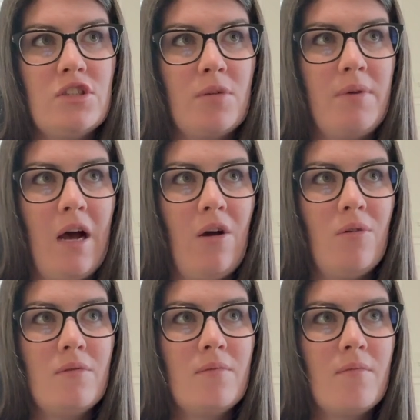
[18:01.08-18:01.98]

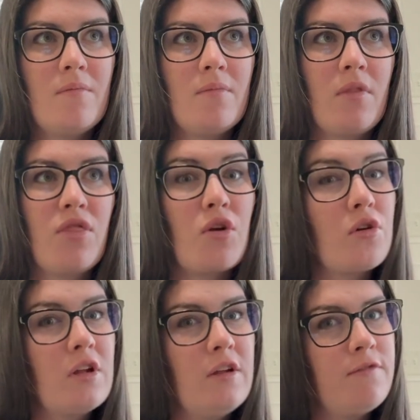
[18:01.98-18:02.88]
about
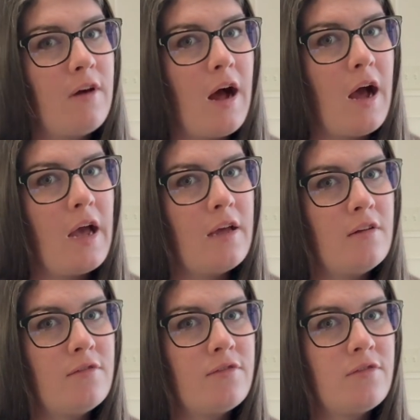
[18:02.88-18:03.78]

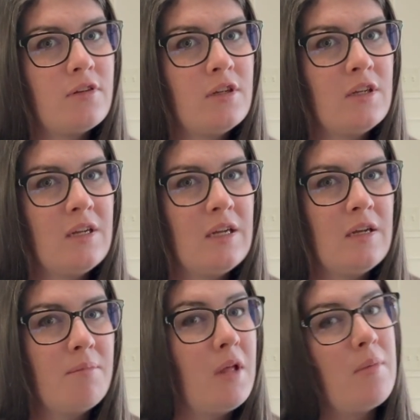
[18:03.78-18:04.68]
35,
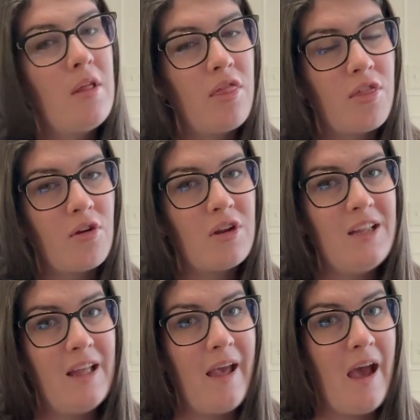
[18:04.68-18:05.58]
maybe
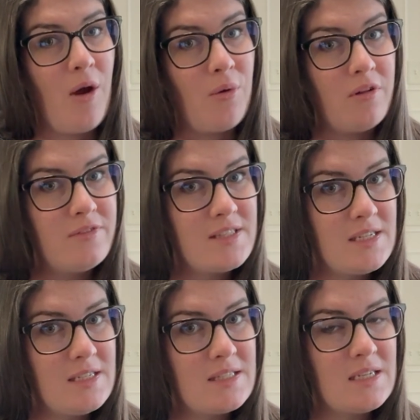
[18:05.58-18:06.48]
30 out of
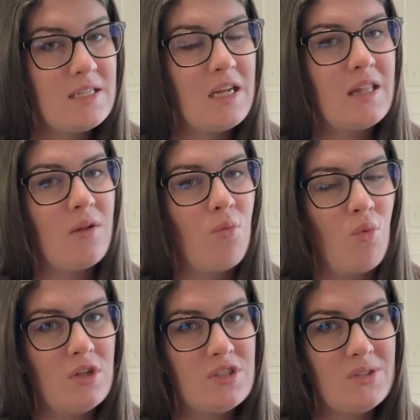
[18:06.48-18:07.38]
season. And then
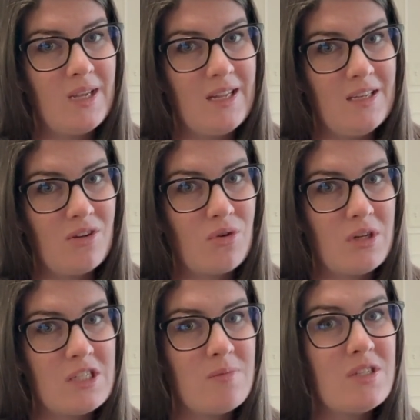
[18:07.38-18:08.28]
once you get into
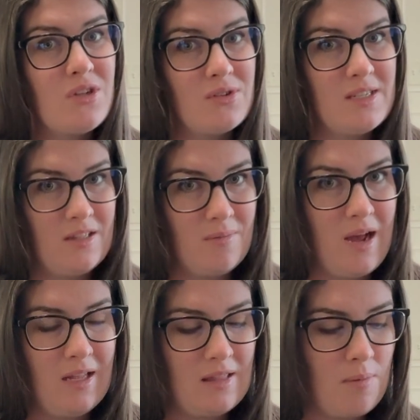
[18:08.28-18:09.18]
Christmas, you'll see them
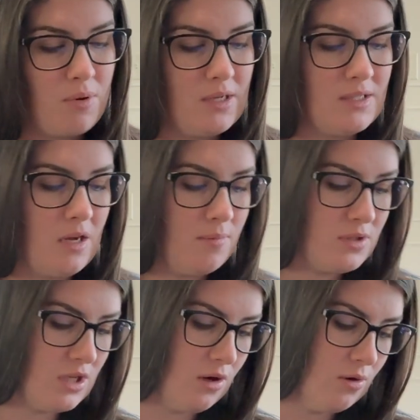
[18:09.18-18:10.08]
hike that price up.
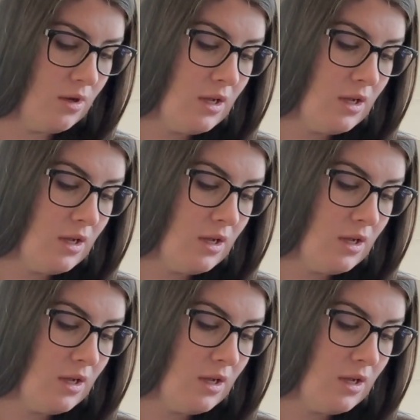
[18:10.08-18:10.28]
So